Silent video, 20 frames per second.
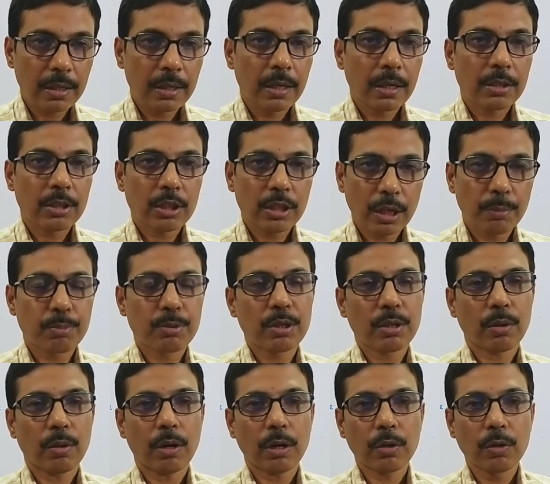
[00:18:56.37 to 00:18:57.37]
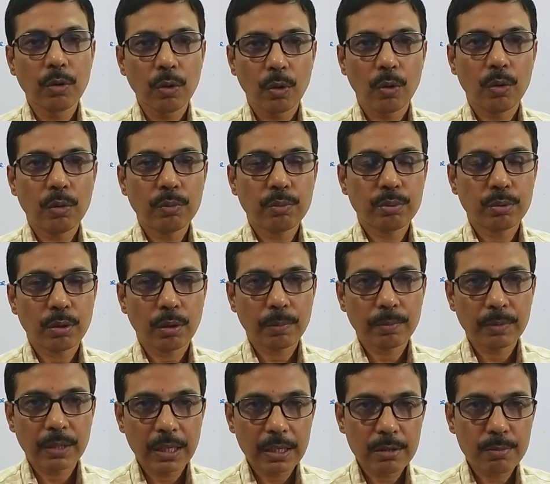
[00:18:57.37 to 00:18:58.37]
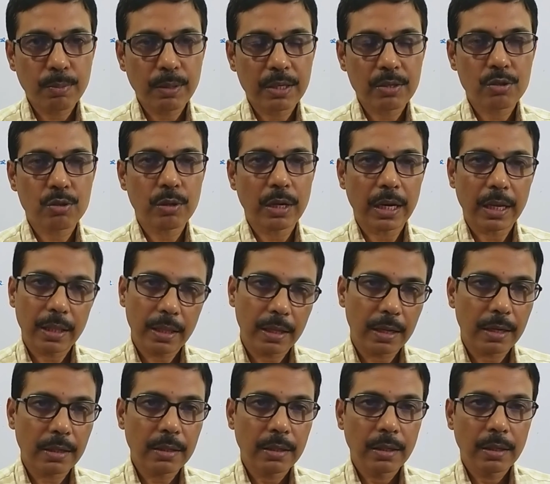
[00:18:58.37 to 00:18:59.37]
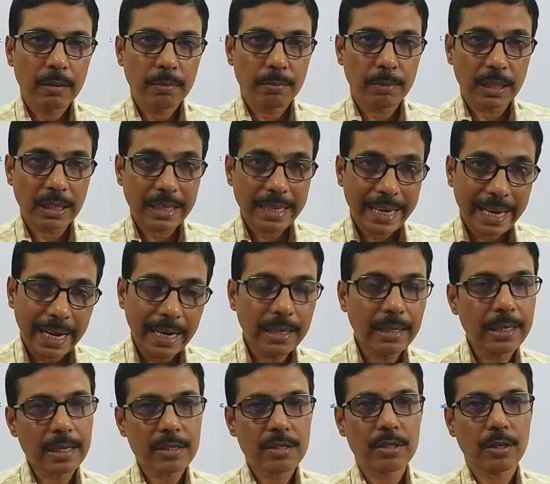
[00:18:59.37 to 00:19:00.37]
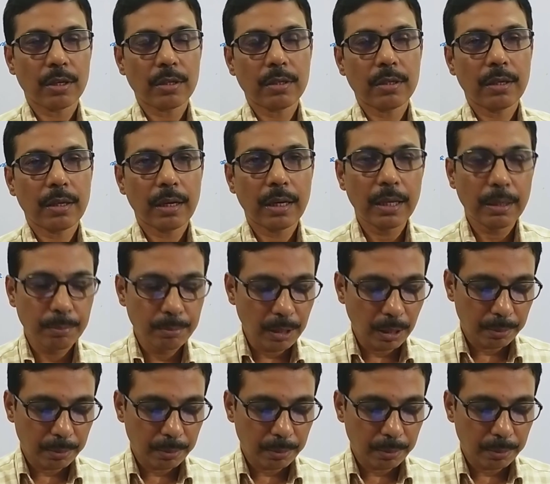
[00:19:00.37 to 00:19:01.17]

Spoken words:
shift or go from this place to another, but cat does not leave the